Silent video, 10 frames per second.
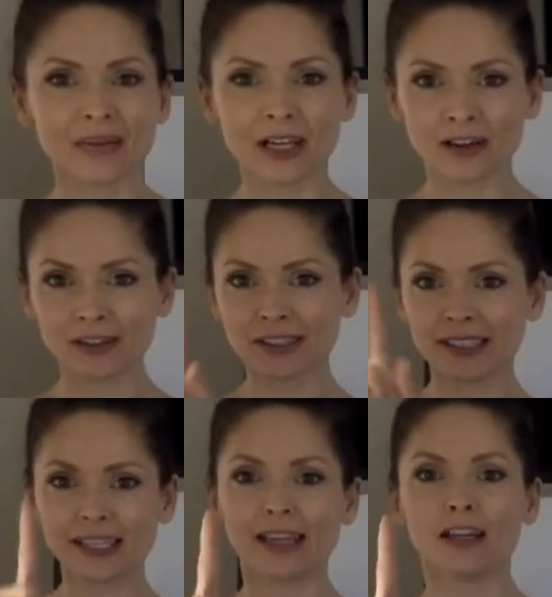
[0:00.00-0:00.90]
We are on
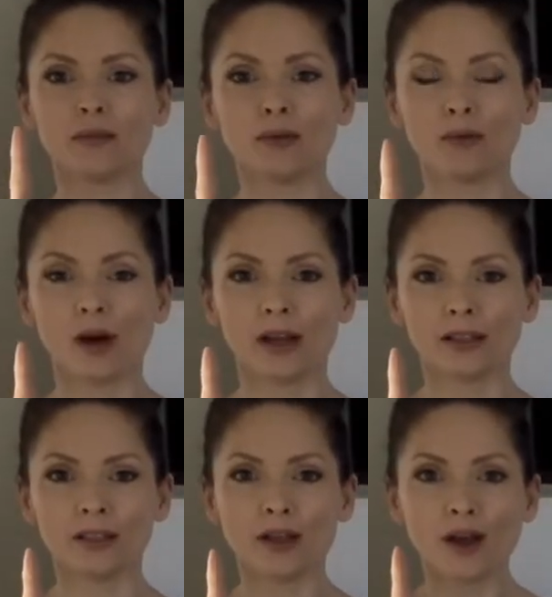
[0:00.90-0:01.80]
day number 1